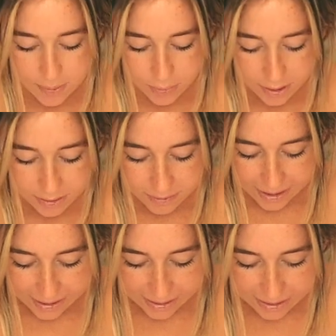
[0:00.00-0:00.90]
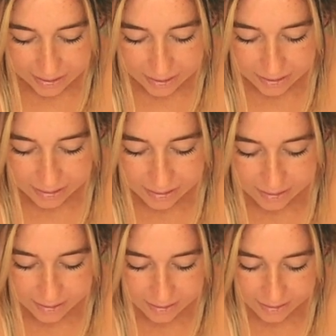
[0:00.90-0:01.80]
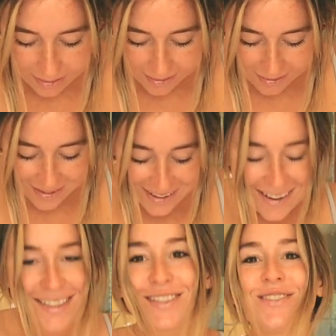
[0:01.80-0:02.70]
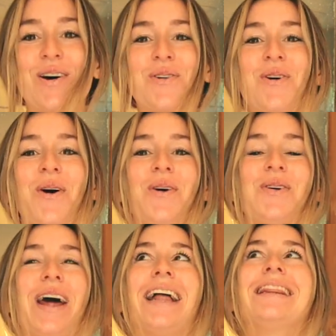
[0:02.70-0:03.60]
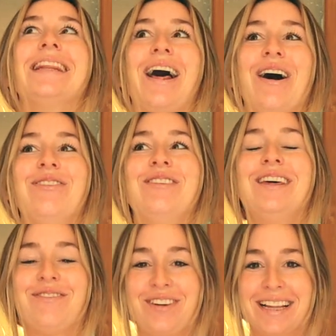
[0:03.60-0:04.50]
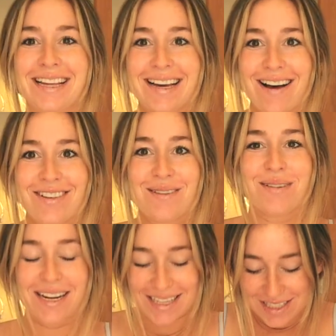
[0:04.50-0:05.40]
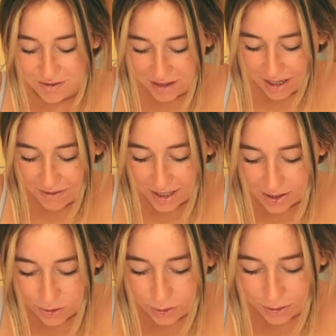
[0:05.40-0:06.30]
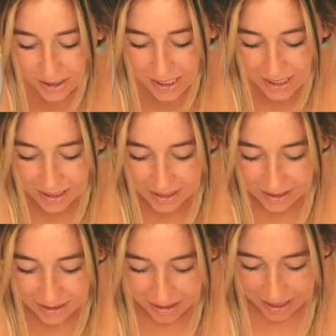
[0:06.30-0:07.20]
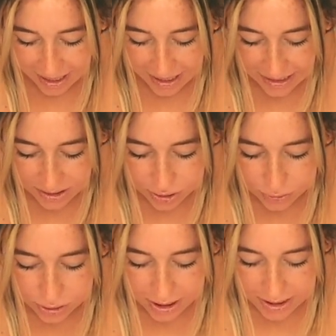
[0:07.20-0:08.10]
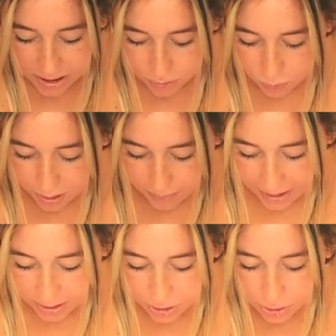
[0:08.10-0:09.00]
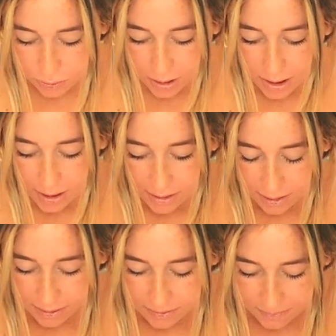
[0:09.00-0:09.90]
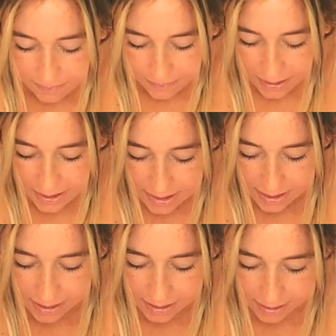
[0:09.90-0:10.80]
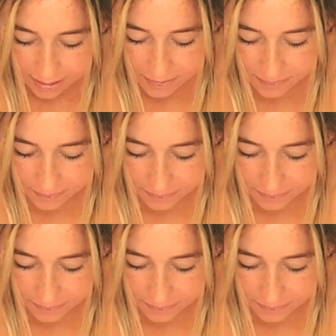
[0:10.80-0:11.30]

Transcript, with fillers: I put it right here. So cold. I love the feeling of it, but it is very, very cold. And you just want to make sure, let's see here.